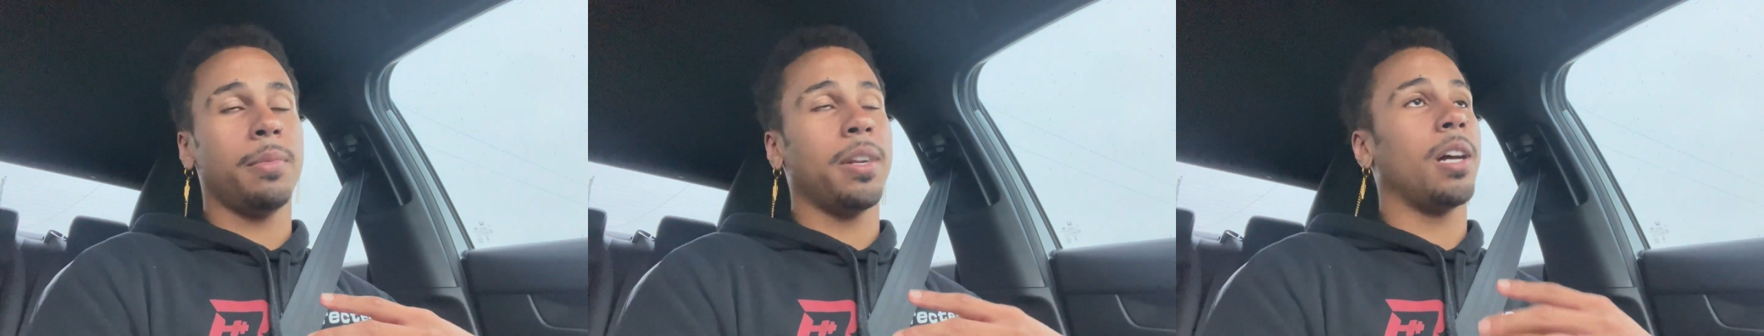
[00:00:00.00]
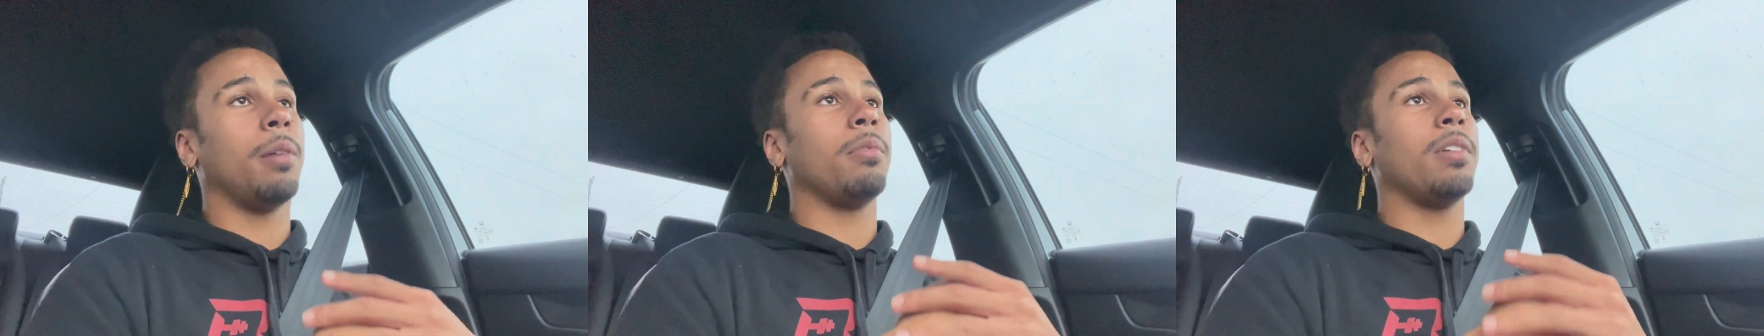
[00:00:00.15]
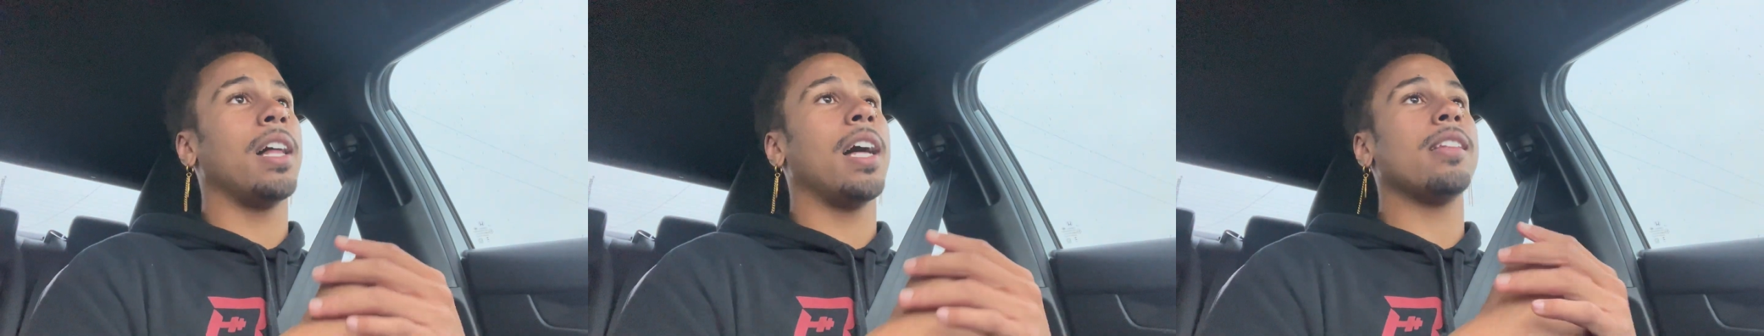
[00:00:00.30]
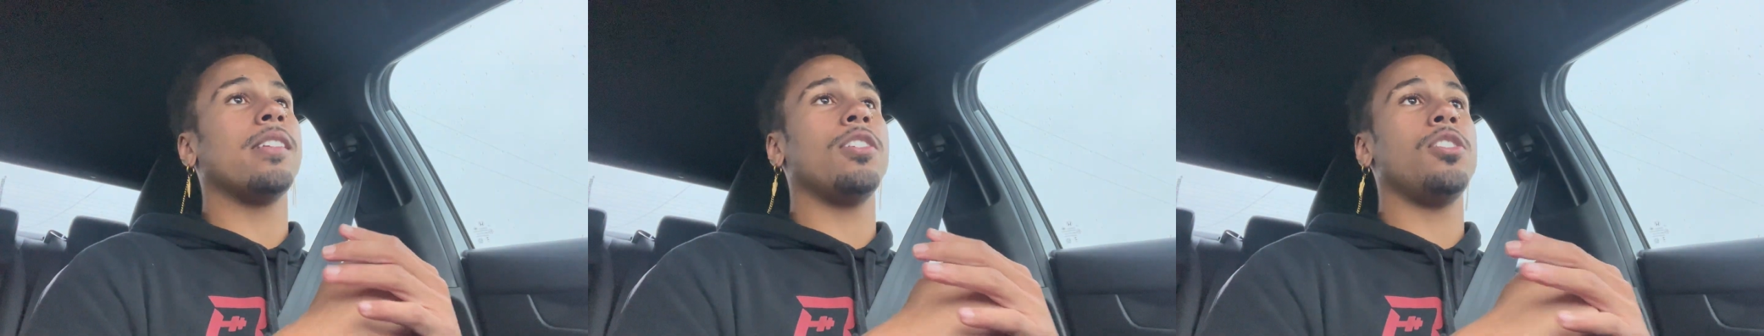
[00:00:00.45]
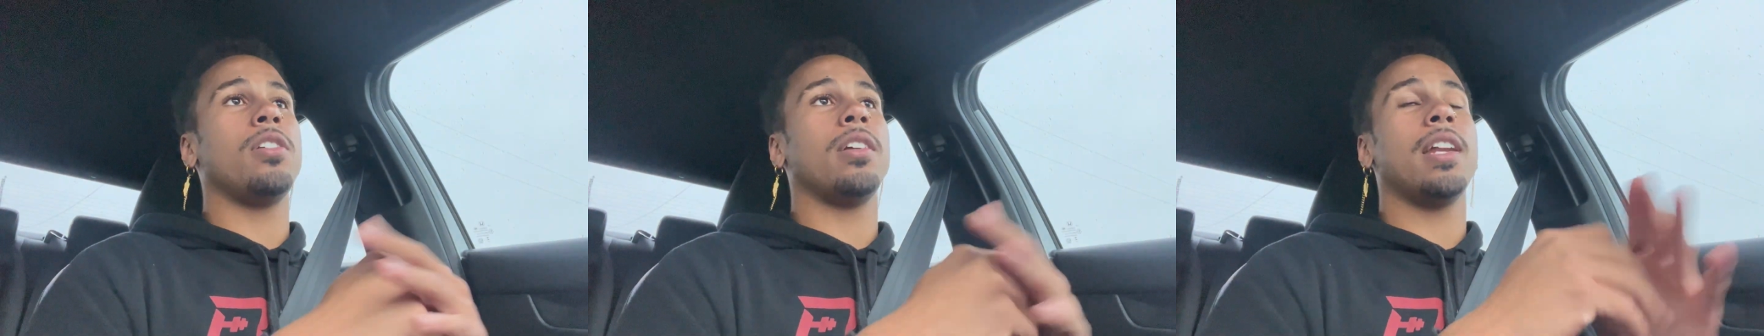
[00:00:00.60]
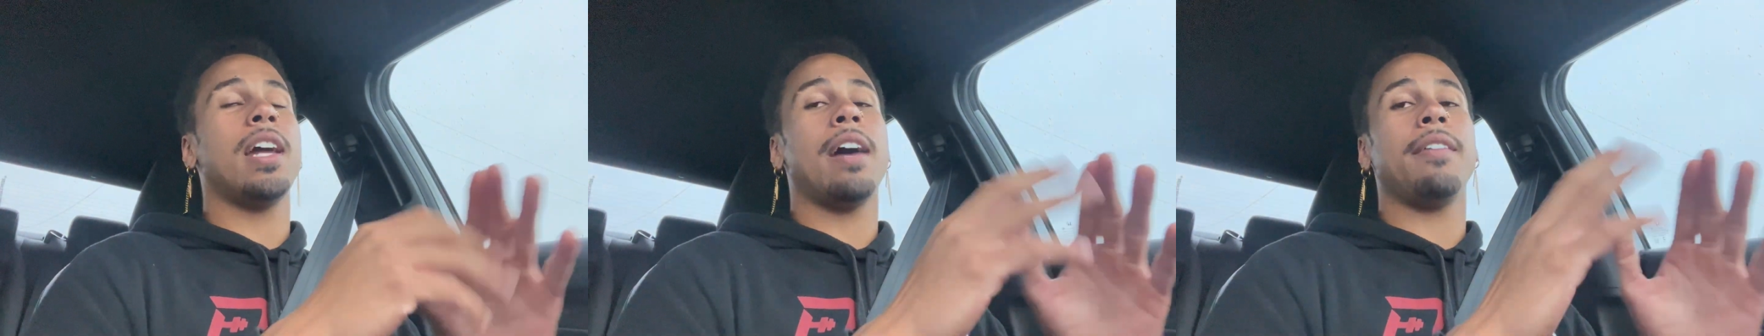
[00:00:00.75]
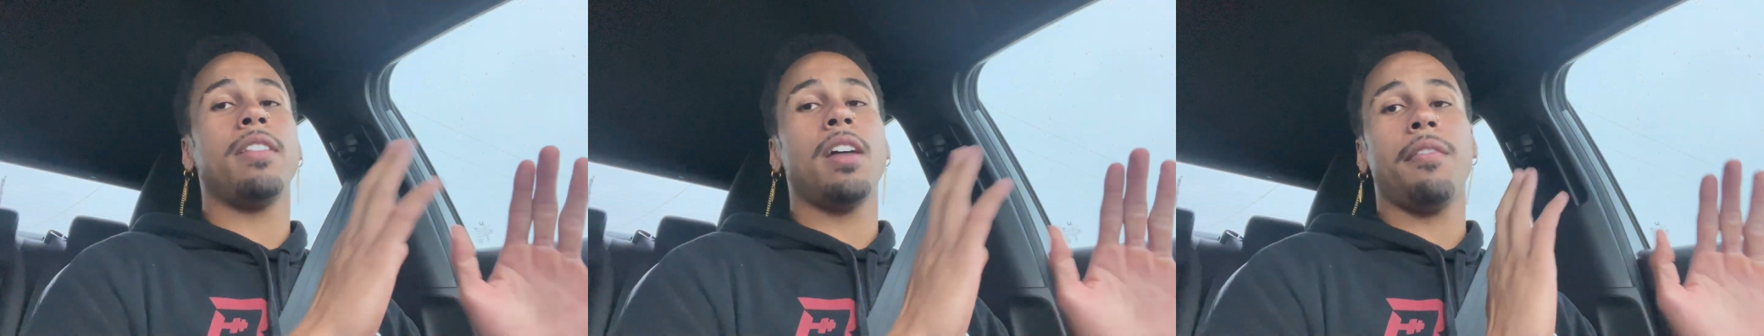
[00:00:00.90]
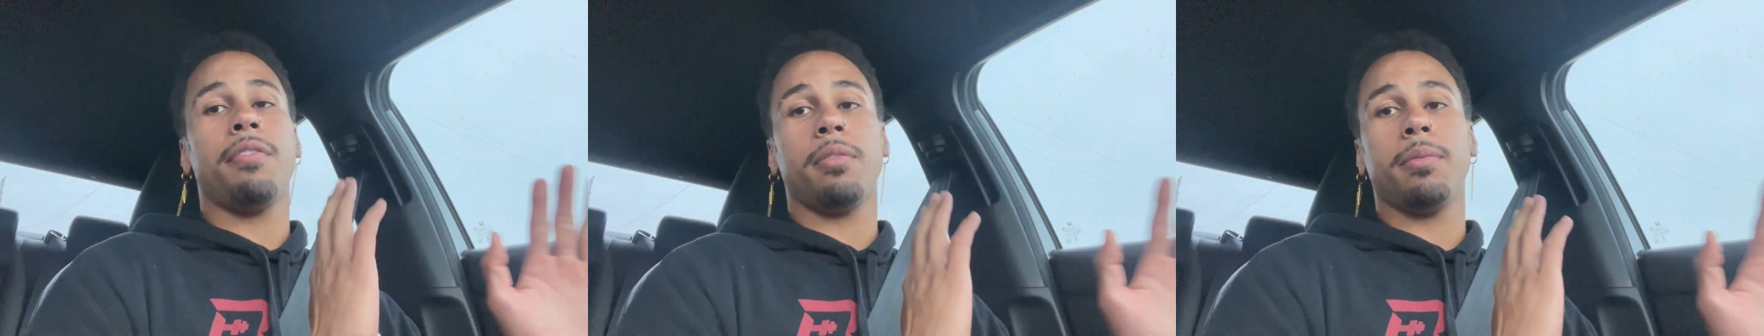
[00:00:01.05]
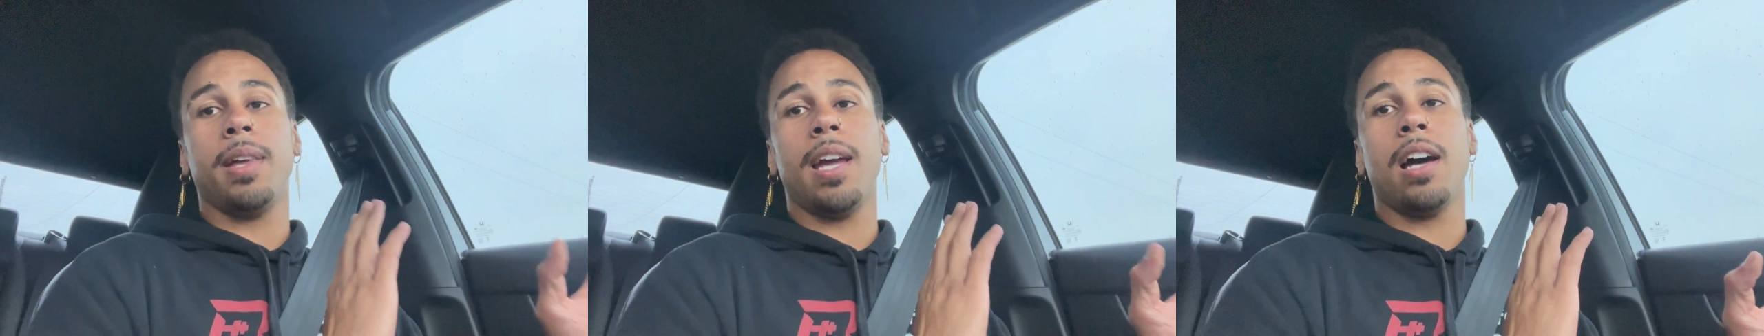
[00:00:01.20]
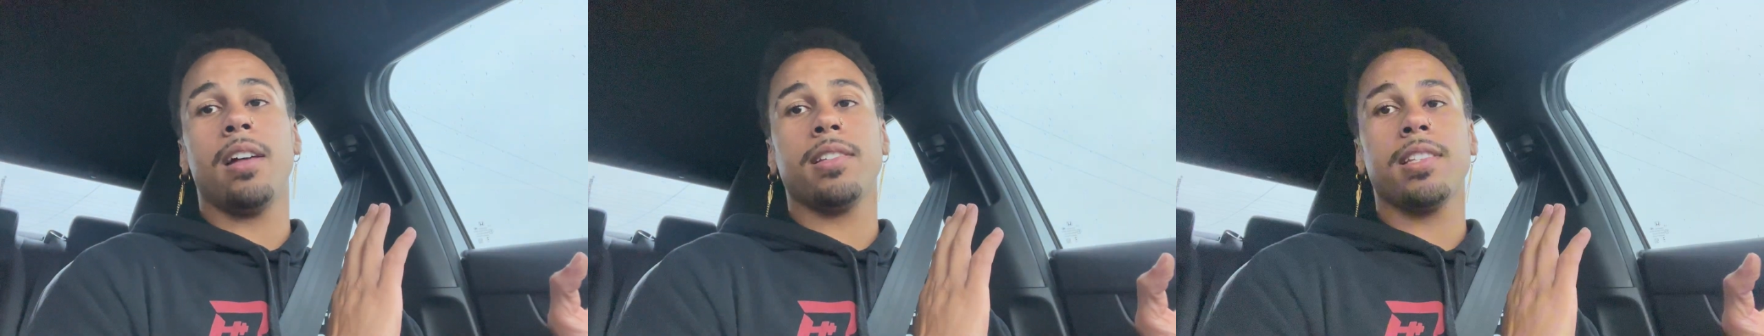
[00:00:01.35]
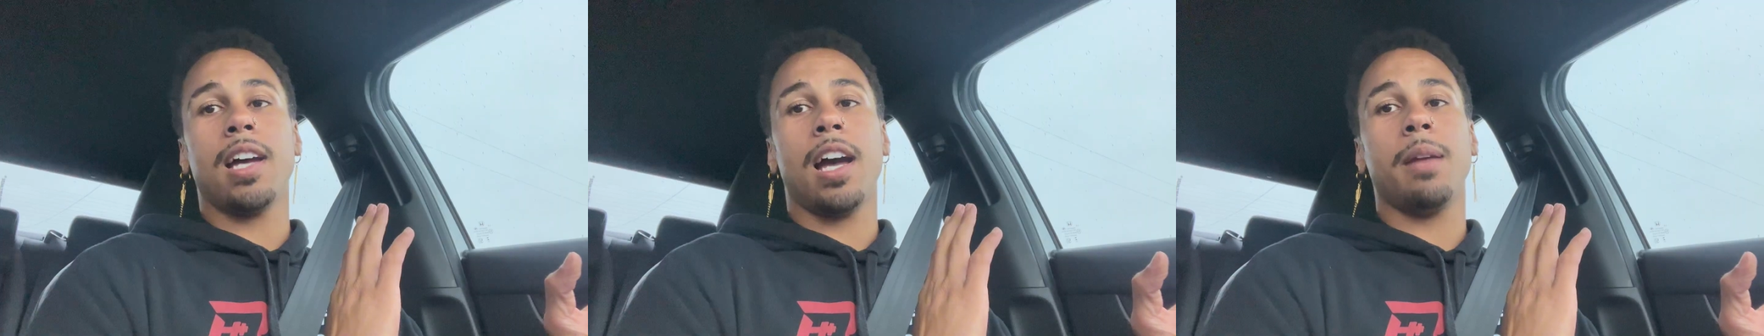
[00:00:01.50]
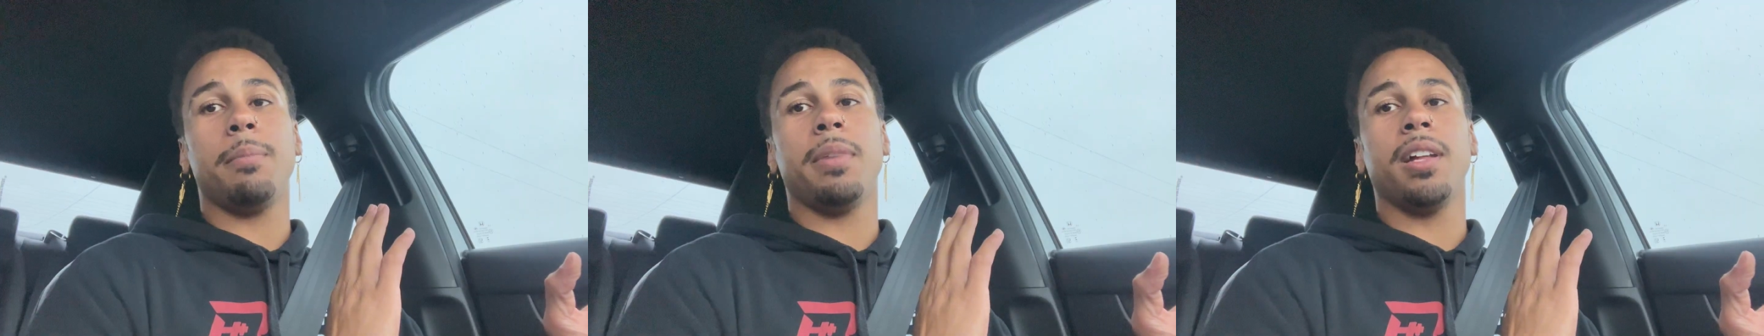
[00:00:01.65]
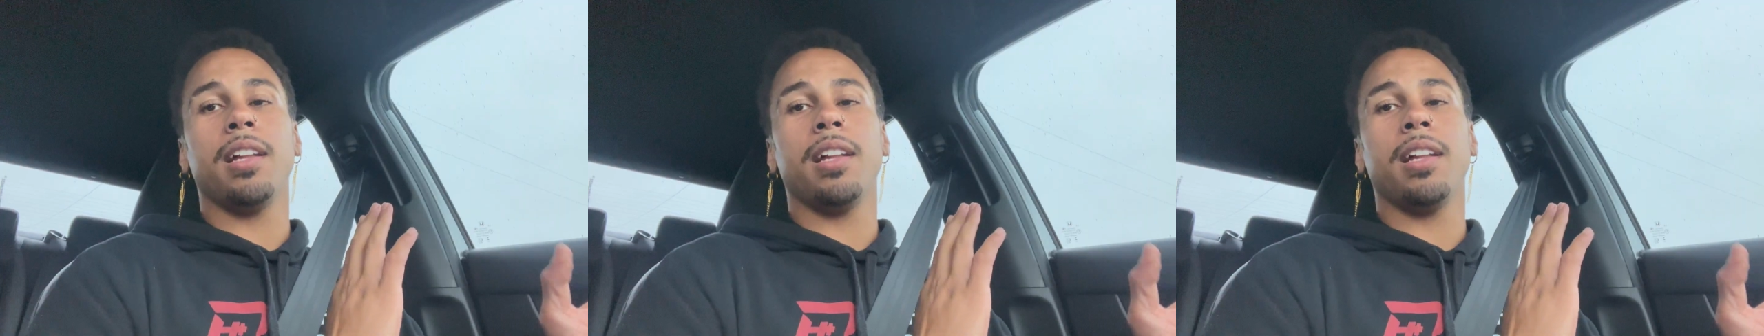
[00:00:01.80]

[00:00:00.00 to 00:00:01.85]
and I'm glad that you can have that from the outside,